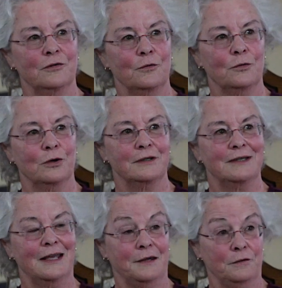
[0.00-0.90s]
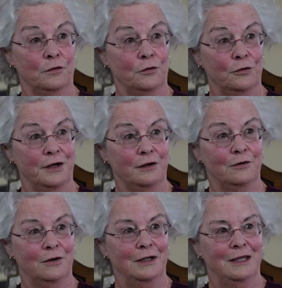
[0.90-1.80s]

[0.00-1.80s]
of the word territorio